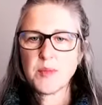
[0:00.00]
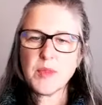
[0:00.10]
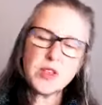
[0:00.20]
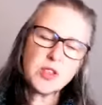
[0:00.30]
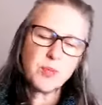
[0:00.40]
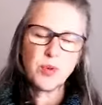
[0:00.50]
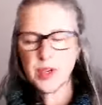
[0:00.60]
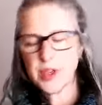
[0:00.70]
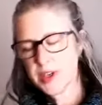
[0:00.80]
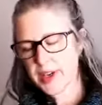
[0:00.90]

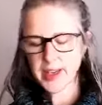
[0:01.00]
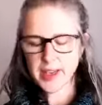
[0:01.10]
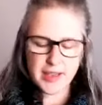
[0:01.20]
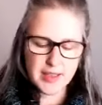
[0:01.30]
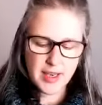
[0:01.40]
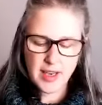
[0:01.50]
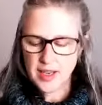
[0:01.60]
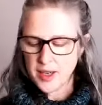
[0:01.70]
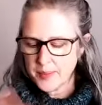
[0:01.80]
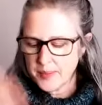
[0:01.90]
Support your head,
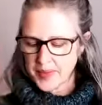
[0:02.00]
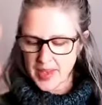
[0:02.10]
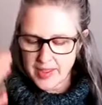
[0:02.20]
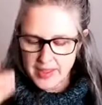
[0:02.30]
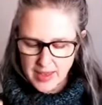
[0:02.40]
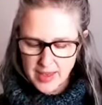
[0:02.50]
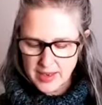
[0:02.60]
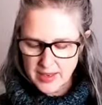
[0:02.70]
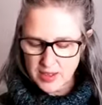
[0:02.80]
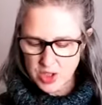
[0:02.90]
and
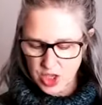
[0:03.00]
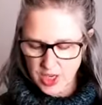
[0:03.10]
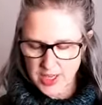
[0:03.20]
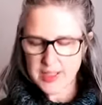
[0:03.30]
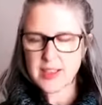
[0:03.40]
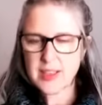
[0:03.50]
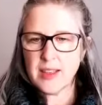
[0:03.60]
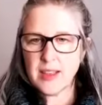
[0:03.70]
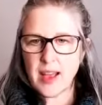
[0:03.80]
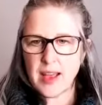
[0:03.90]
then just
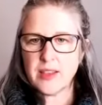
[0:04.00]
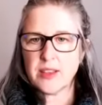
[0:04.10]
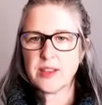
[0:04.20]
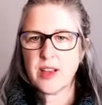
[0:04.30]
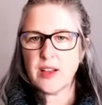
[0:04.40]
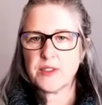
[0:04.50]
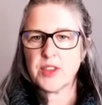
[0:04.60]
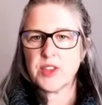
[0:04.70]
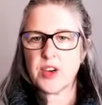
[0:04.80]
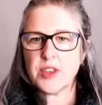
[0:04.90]
let yourself
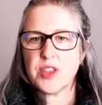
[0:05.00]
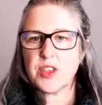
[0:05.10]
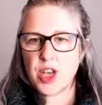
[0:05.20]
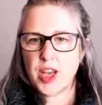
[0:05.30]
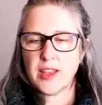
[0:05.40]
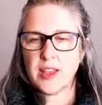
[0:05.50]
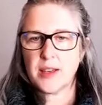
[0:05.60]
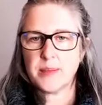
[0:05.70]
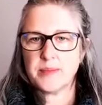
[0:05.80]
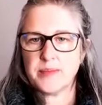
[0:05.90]
start to check in.